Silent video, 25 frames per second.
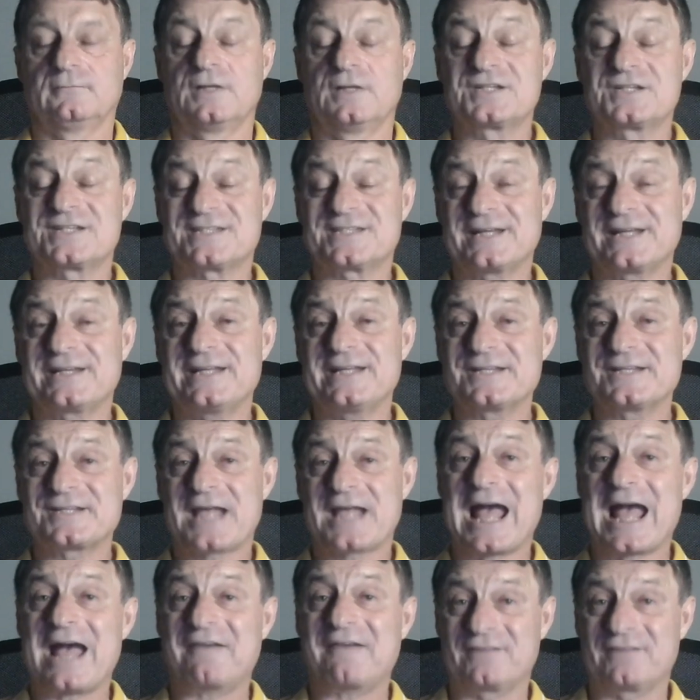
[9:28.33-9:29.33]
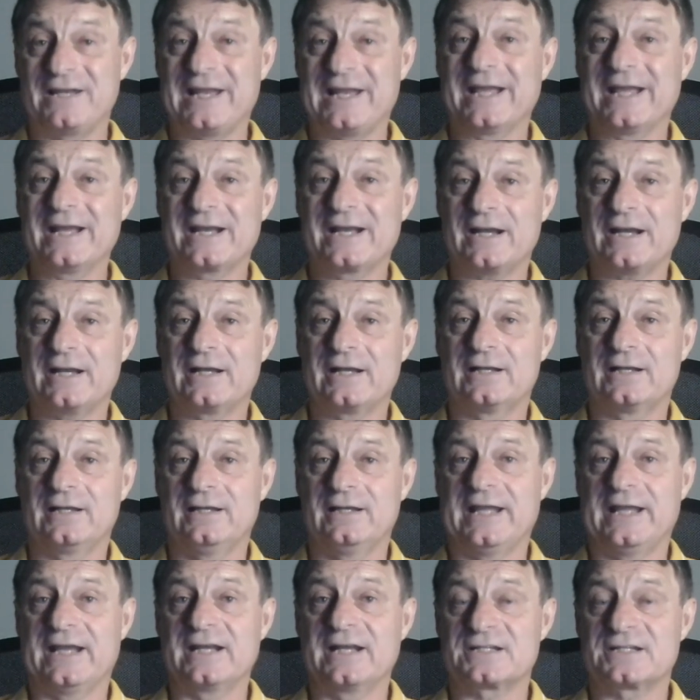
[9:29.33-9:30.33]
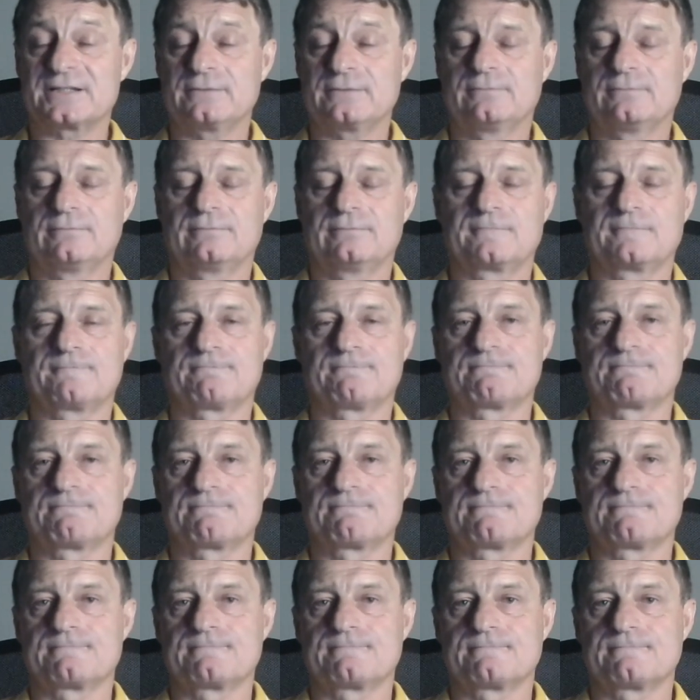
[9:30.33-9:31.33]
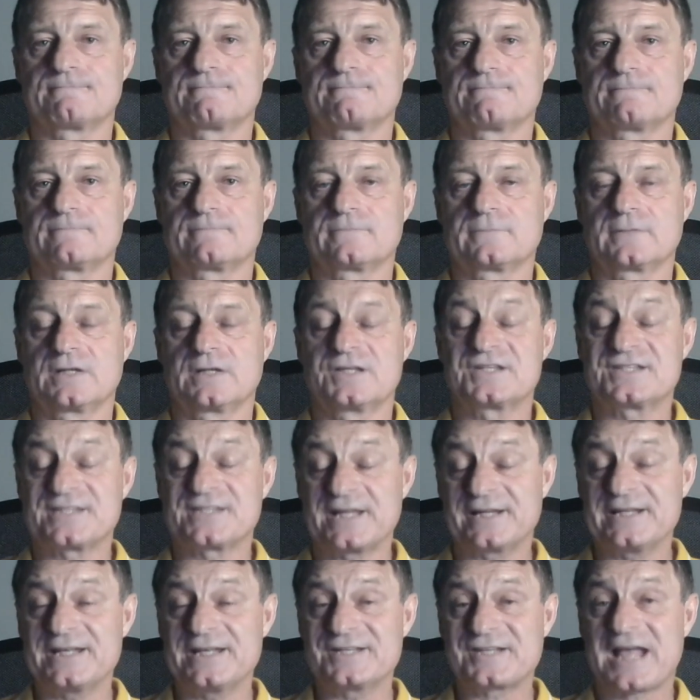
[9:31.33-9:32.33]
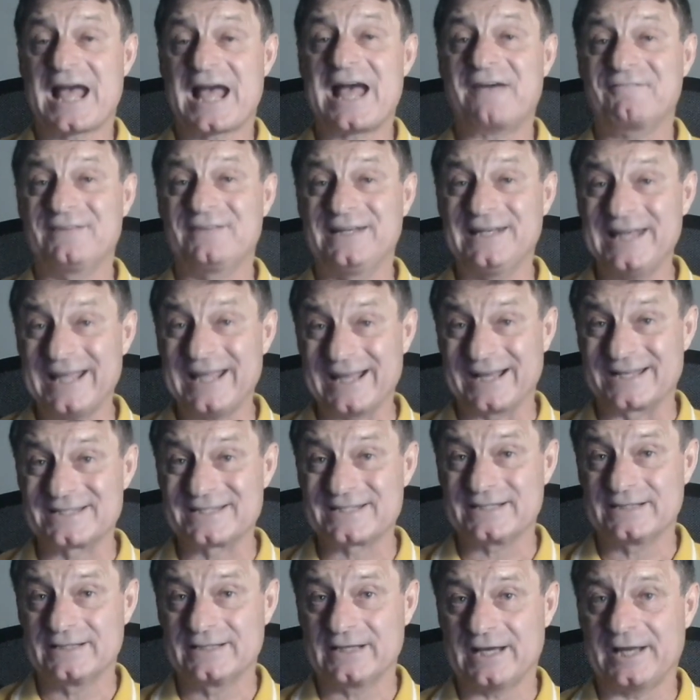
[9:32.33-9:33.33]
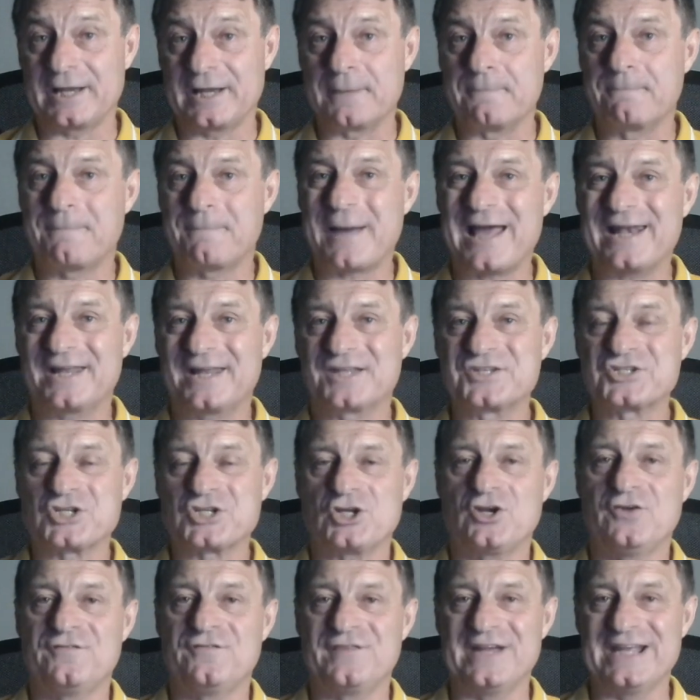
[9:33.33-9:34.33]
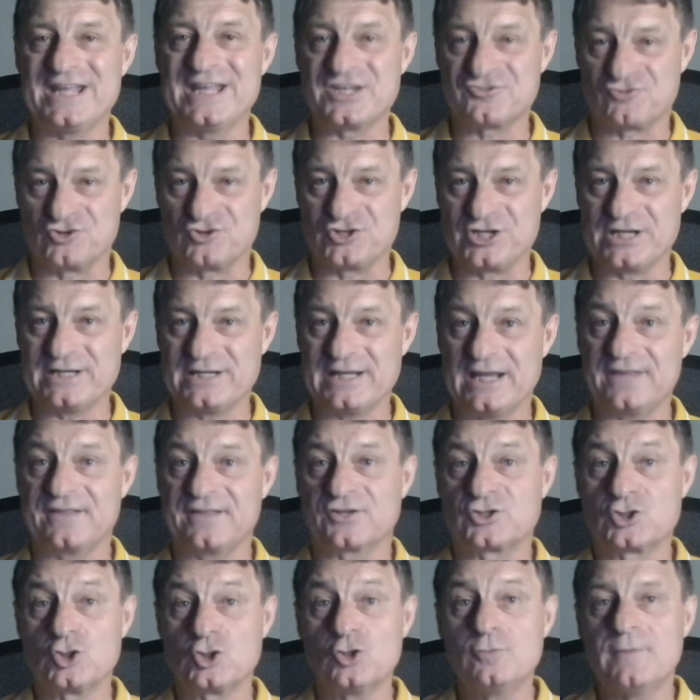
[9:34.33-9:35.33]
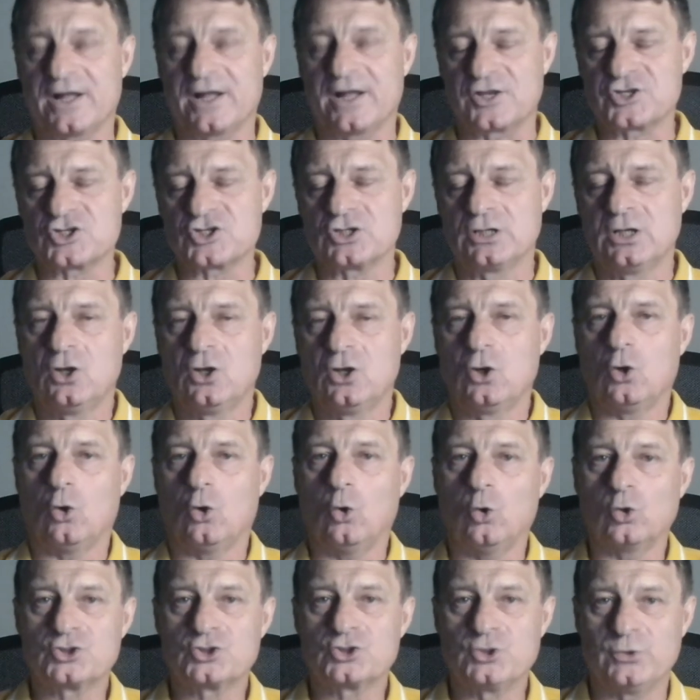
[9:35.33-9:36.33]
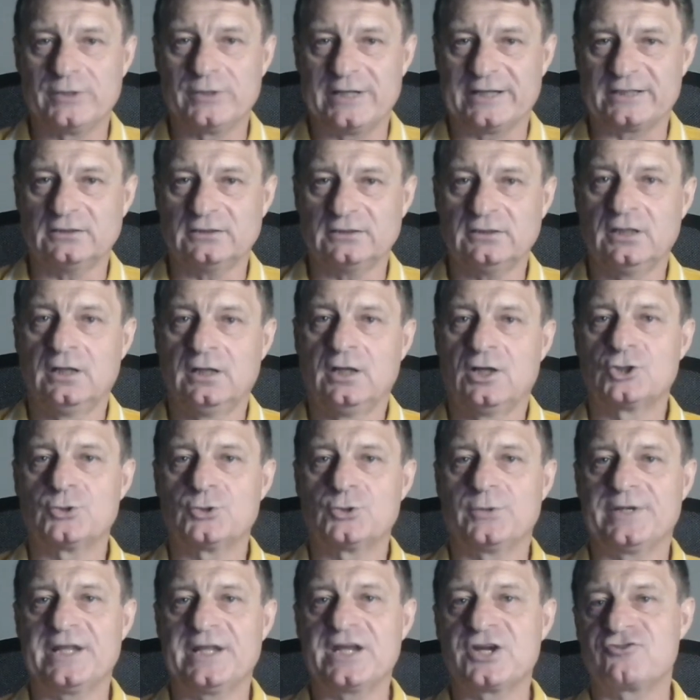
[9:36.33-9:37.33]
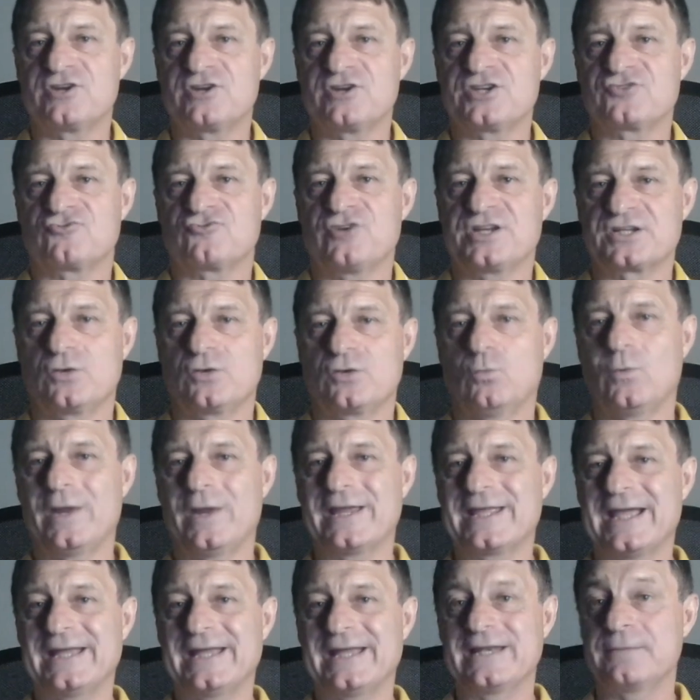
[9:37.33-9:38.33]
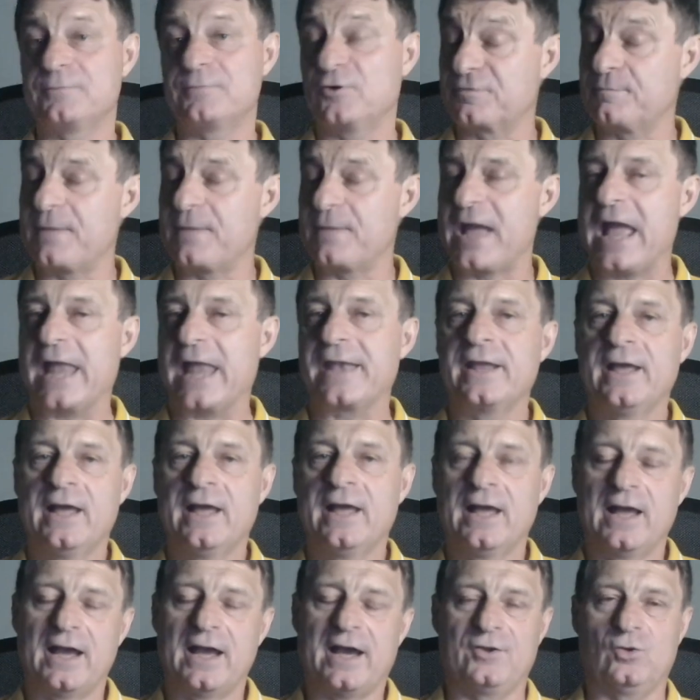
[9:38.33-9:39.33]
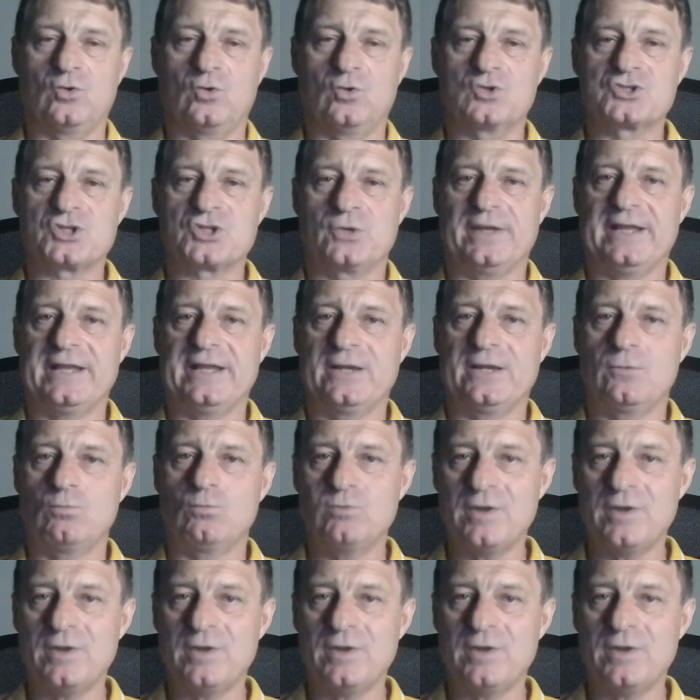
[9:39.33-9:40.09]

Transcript: Studies have link, linked. Studies have linked an imbalance of estrogen, either too much or too little, to an increased risk of weight gain in both men and also in